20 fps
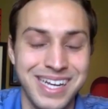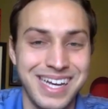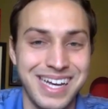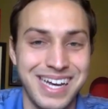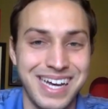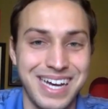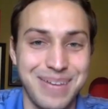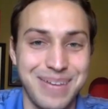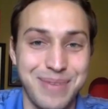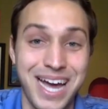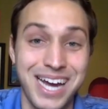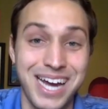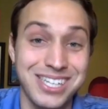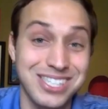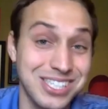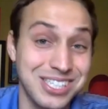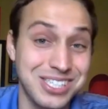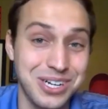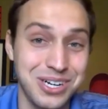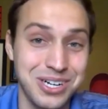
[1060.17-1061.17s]
Um, I
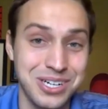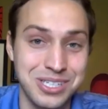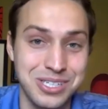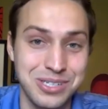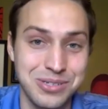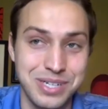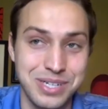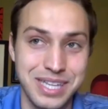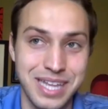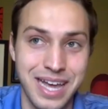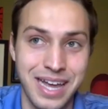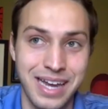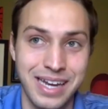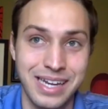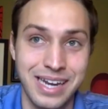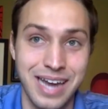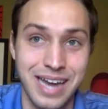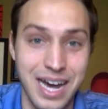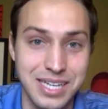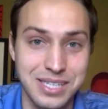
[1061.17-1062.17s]
actually started doing that
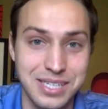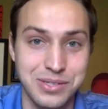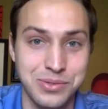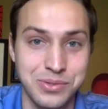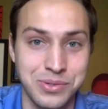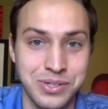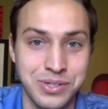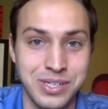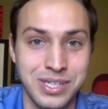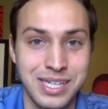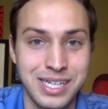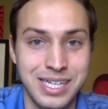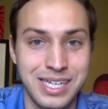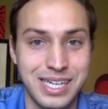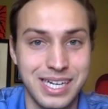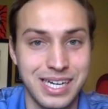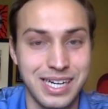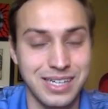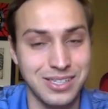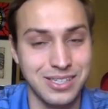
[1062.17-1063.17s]
in high school,
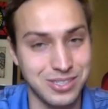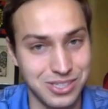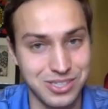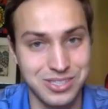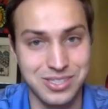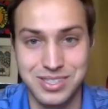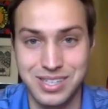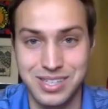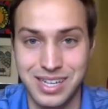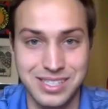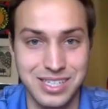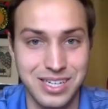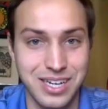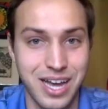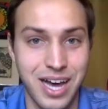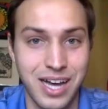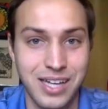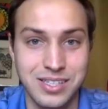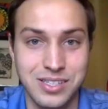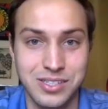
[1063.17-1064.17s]
uh, just as a
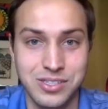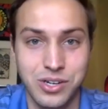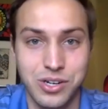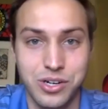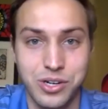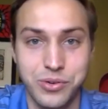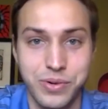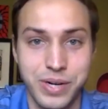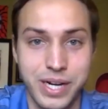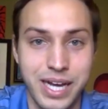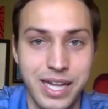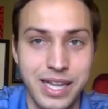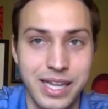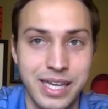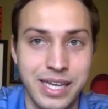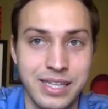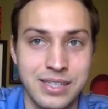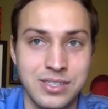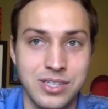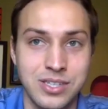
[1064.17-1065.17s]
nod to Tony
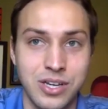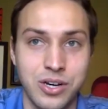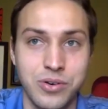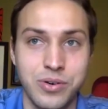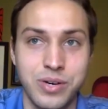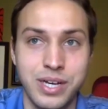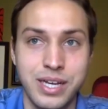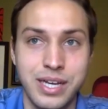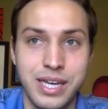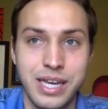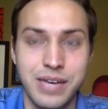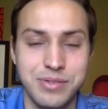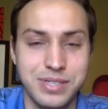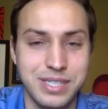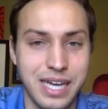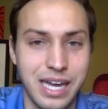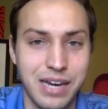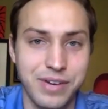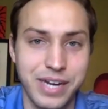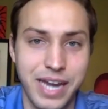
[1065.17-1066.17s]
Reali. And so it was
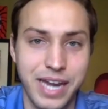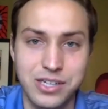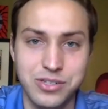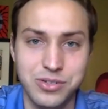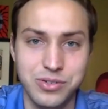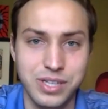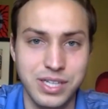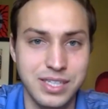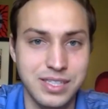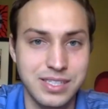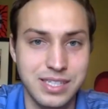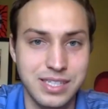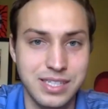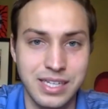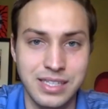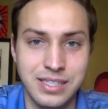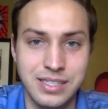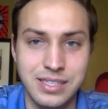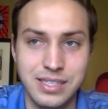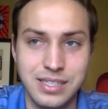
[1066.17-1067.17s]
kind of a natural
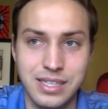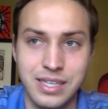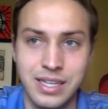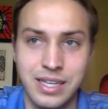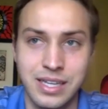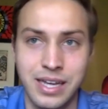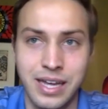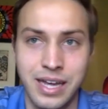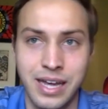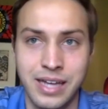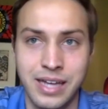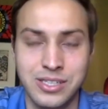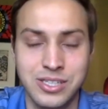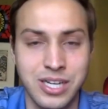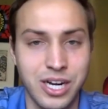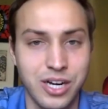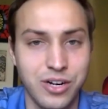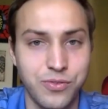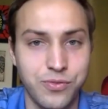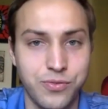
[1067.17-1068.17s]
instinct uh, at
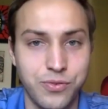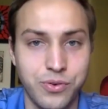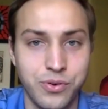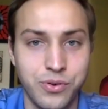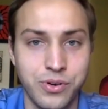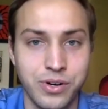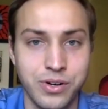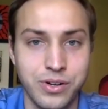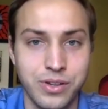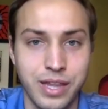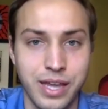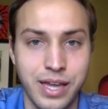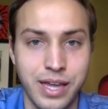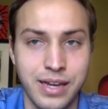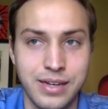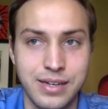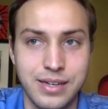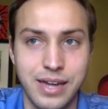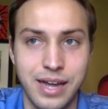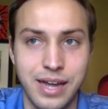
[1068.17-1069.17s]
Channel 4 that
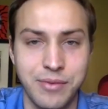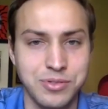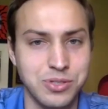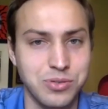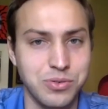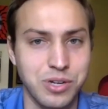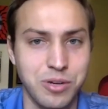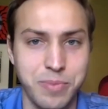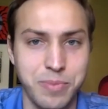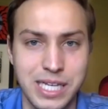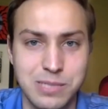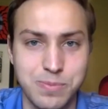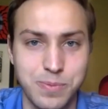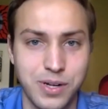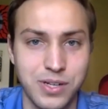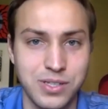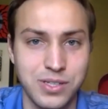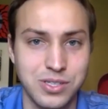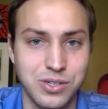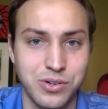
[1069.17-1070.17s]
I was doing a
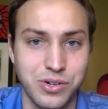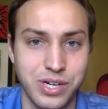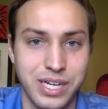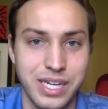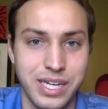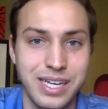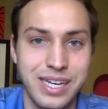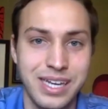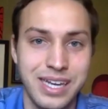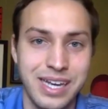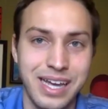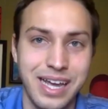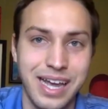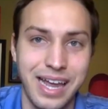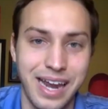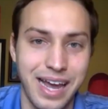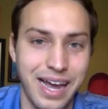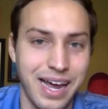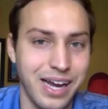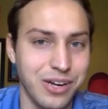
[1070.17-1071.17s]
baseball story
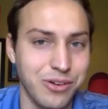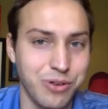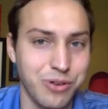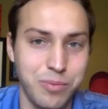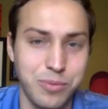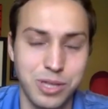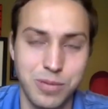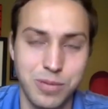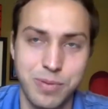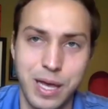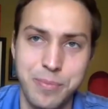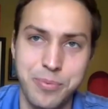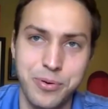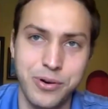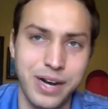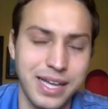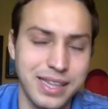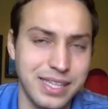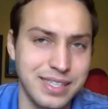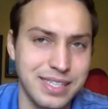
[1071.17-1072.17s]
and I had crumbled the paper.
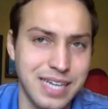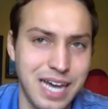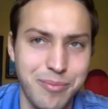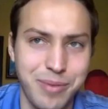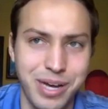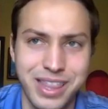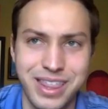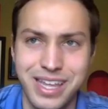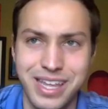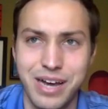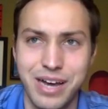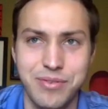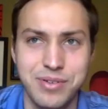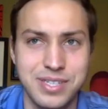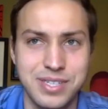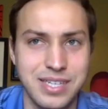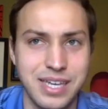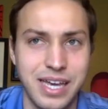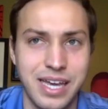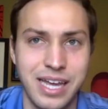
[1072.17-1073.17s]
And at the time, I think I was
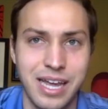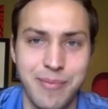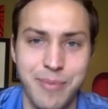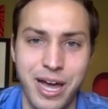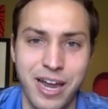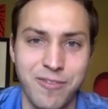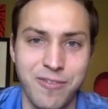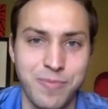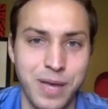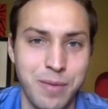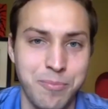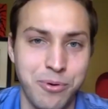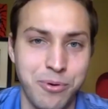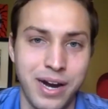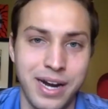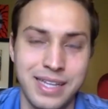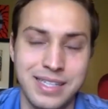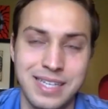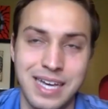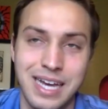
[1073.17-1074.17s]
saying, I'm out of paper,
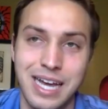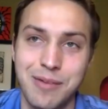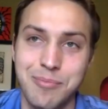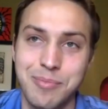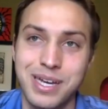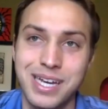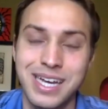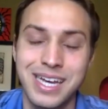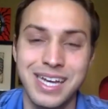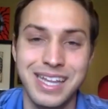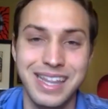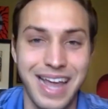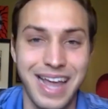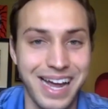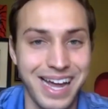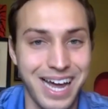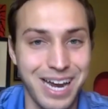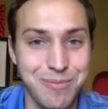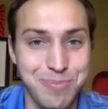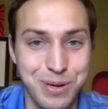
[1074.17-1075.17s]
out of time. That
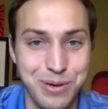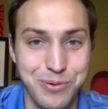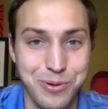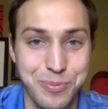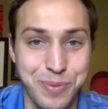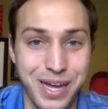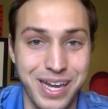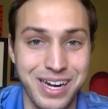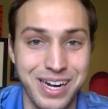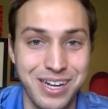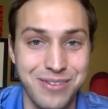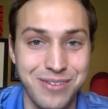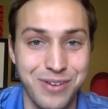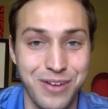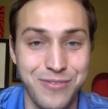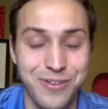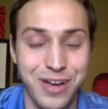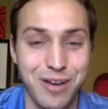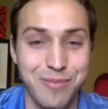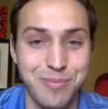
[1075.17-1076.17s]
got a bit repetitive. I
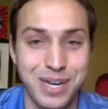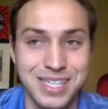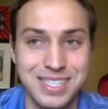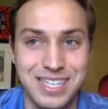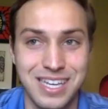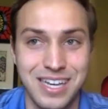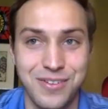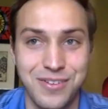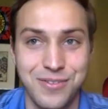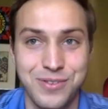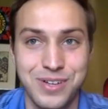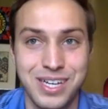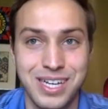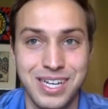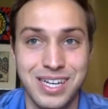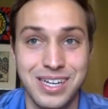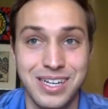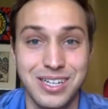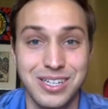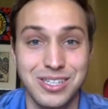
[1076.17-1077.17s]
found myself
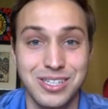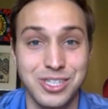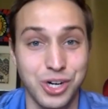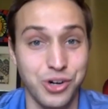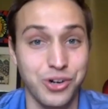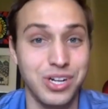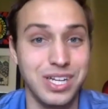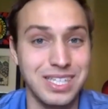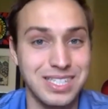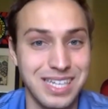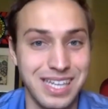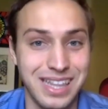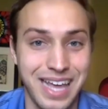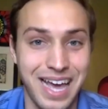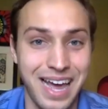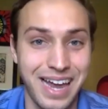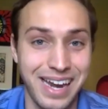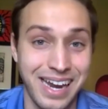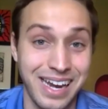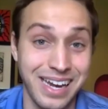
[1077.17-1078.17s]
turning to
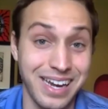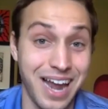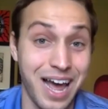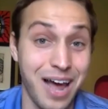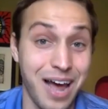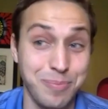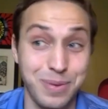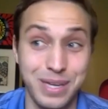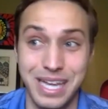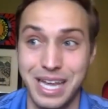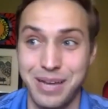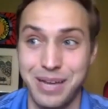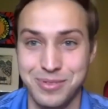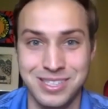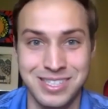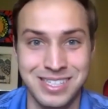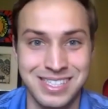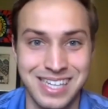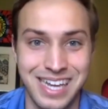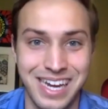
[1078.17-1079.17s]
that and not being able
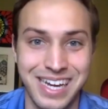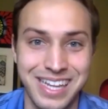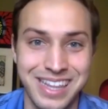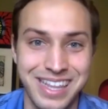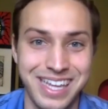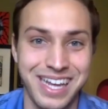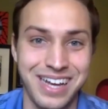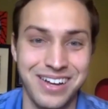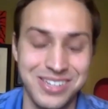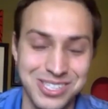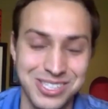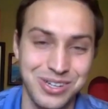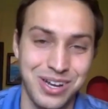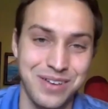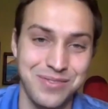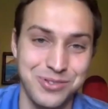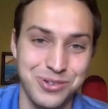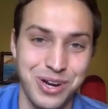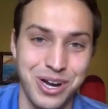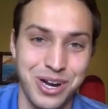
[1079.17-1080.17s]
to say anything else. So
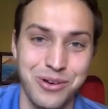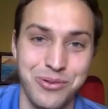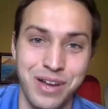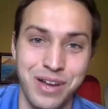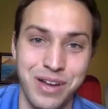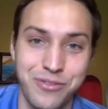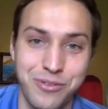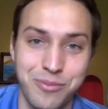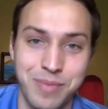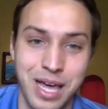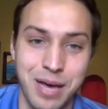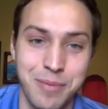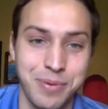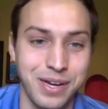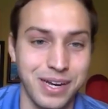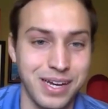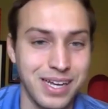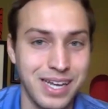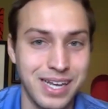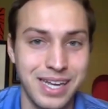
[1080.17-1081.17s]
I've drawn from that, but
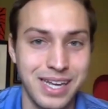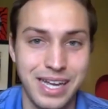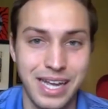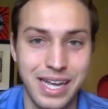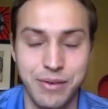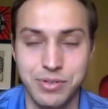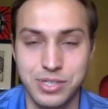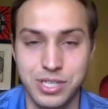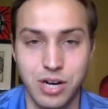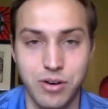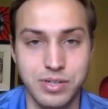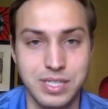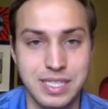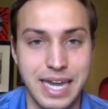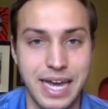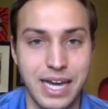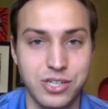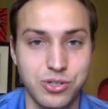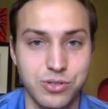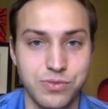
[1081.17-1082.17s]
it was always
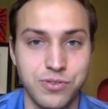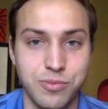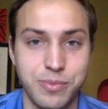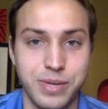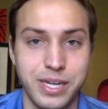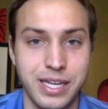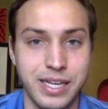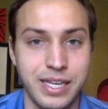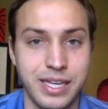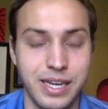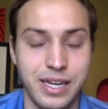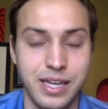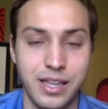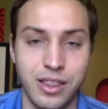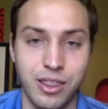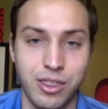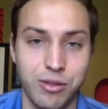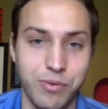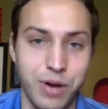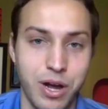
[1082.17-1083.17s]
natural for me to get it and
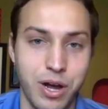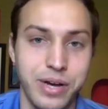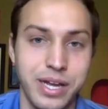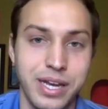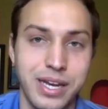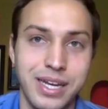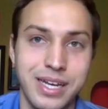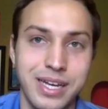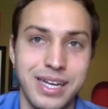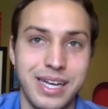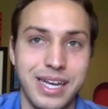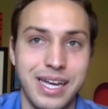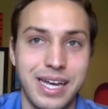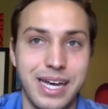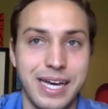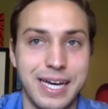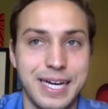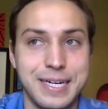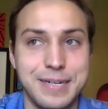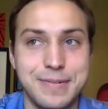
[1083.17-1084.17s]
throw it.
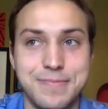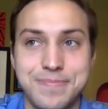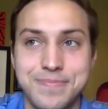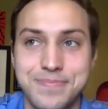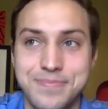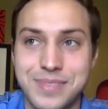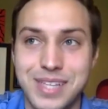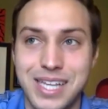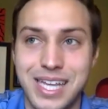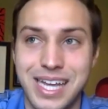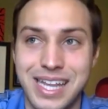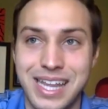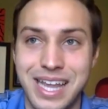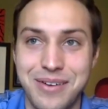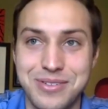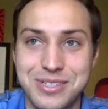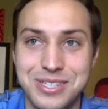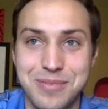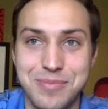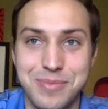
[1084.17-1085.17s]
Um, and that
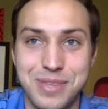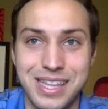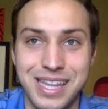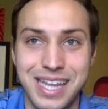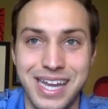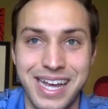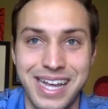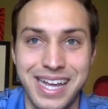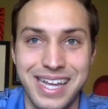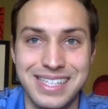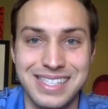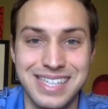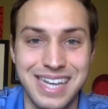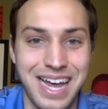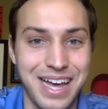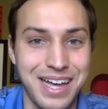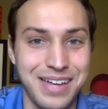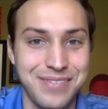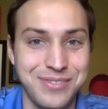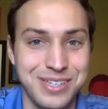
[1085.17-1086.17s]
was something that I guess I
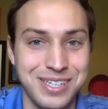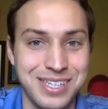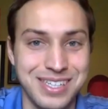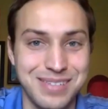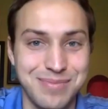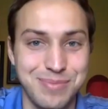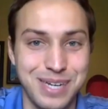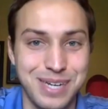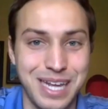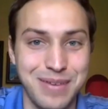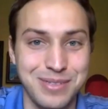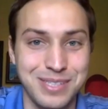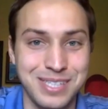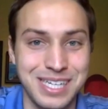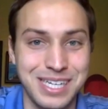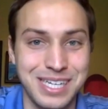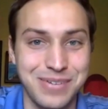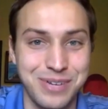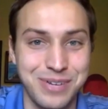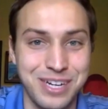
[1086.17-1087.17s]
haven't been able to
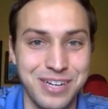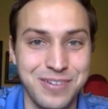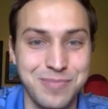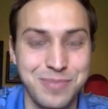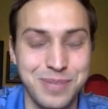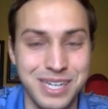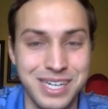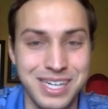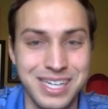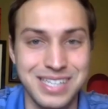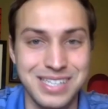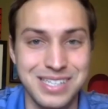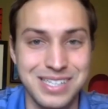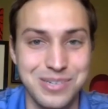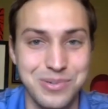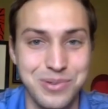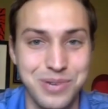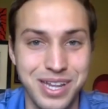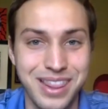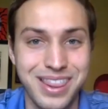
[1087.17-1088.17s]
get rid of, but it is the
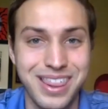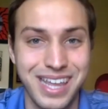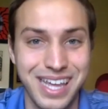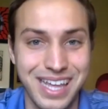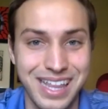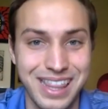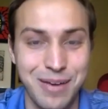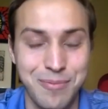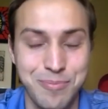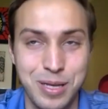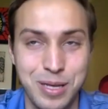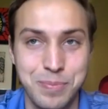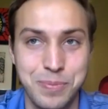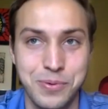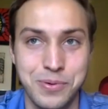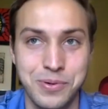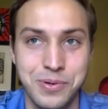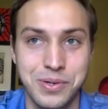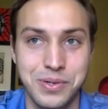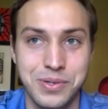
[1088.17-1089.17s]
one thing that
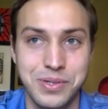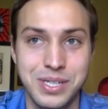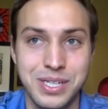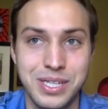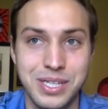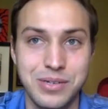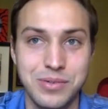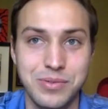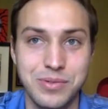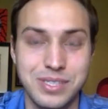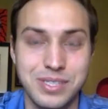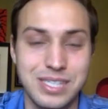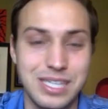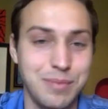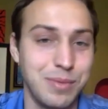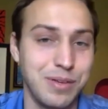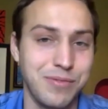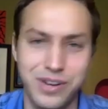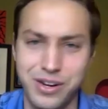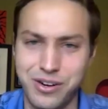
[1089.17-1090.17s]
people will, will see
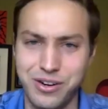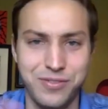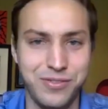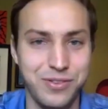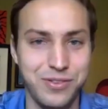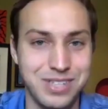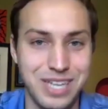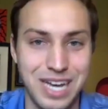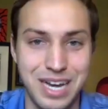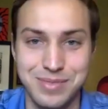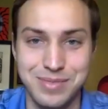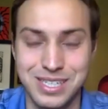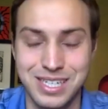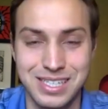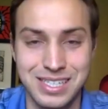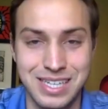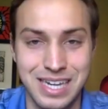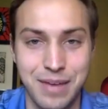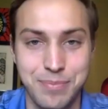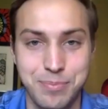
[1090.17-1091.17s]
me very few times. It
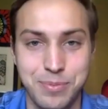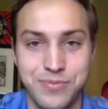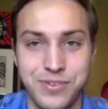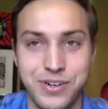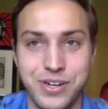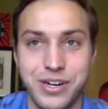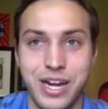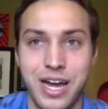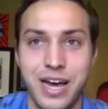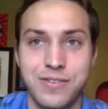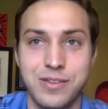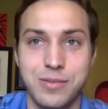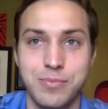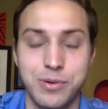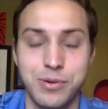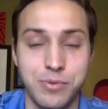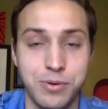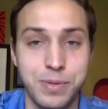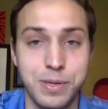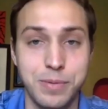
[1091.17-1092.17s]
doesn't happen very often,
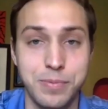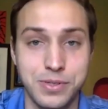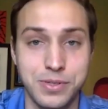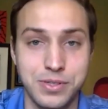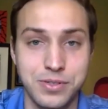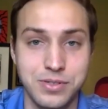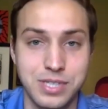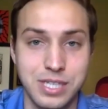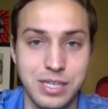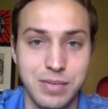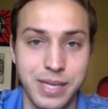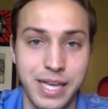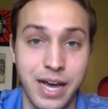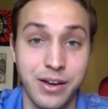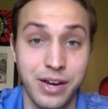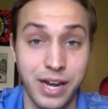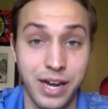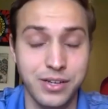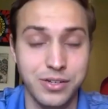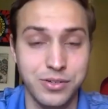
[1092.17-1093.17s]
but when people do see me
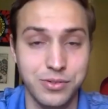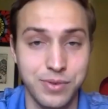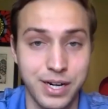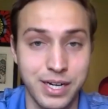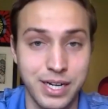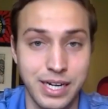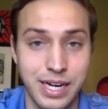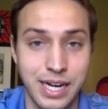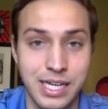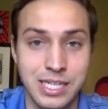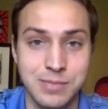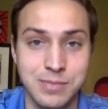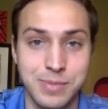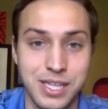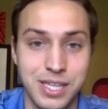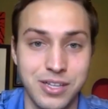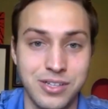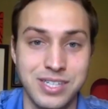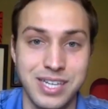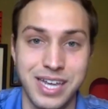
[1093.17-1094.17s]
out and do recognize me,
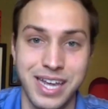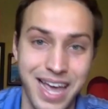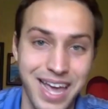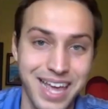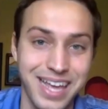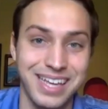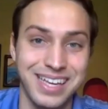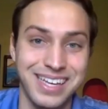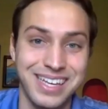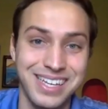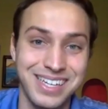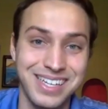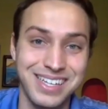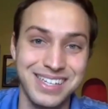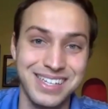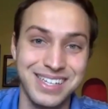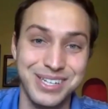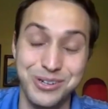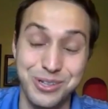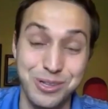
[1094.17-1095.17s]
they'll say, Hey,
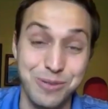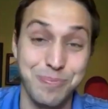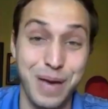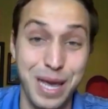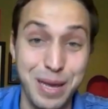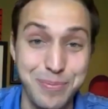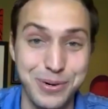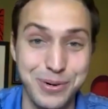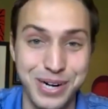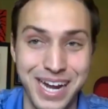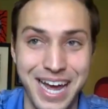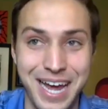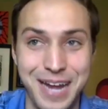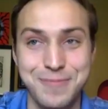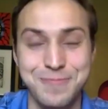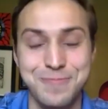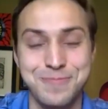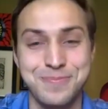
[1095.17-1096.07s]
you're the paper guy.